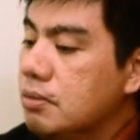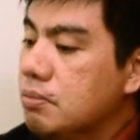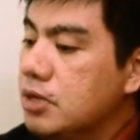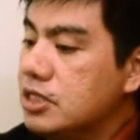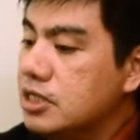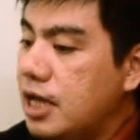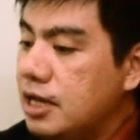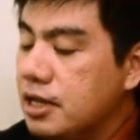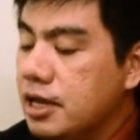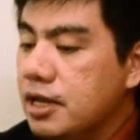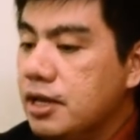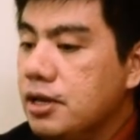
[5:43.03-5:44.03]
But
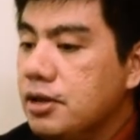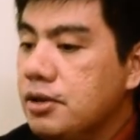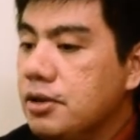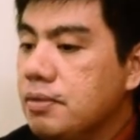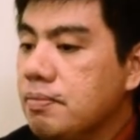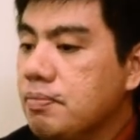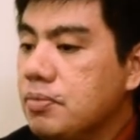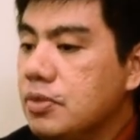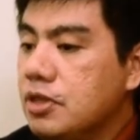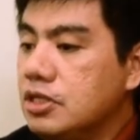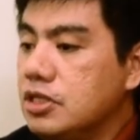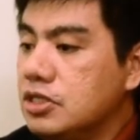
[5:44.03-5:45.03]
sadly,
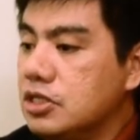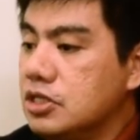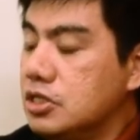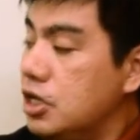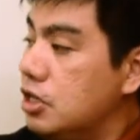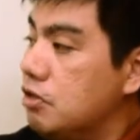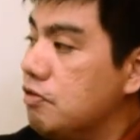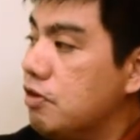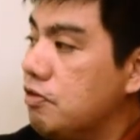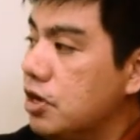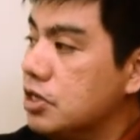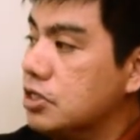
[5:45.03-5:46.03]
this is the state of
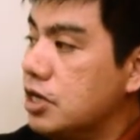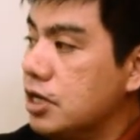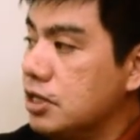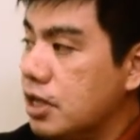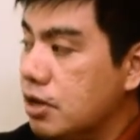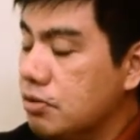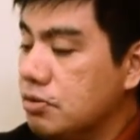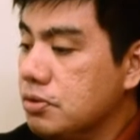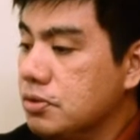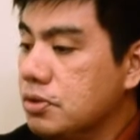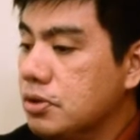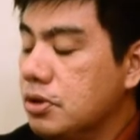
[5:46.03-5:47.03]
affairs right now.
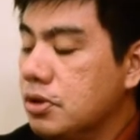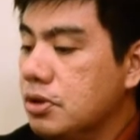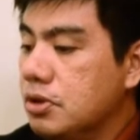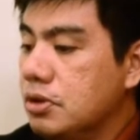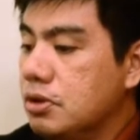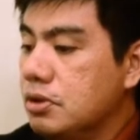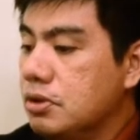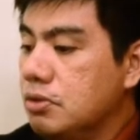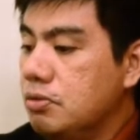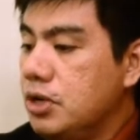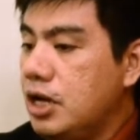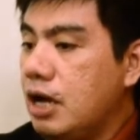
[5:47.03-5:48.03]

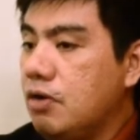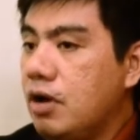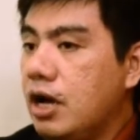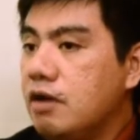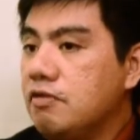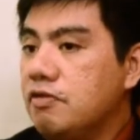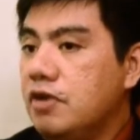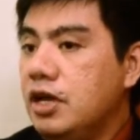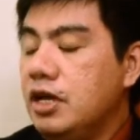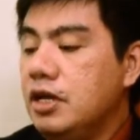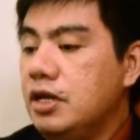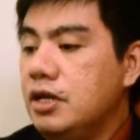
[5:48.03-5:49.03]
We now have
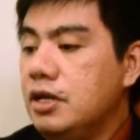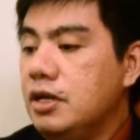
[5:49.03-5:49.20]
a